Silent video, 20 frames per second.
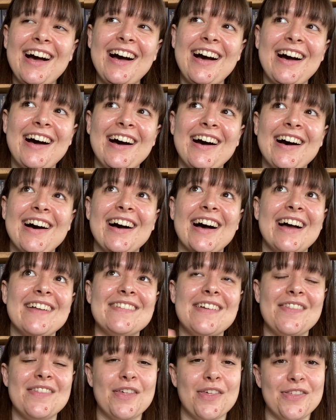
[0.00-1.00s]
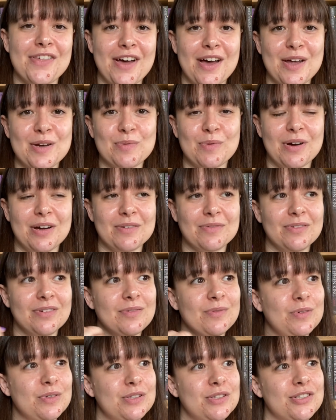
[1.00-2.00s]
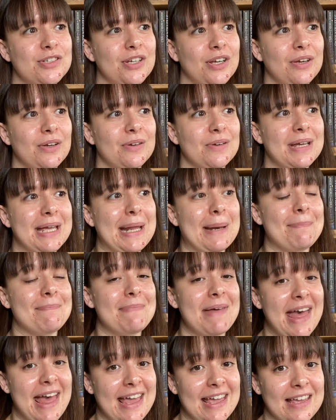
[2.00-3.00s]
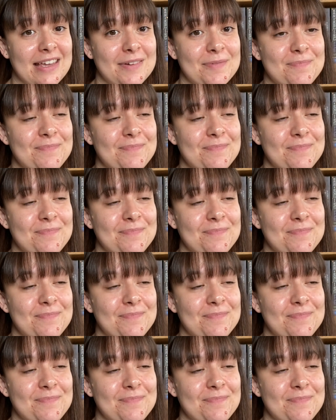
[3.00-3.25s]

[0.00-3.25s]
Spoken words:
And then the third one was due in May.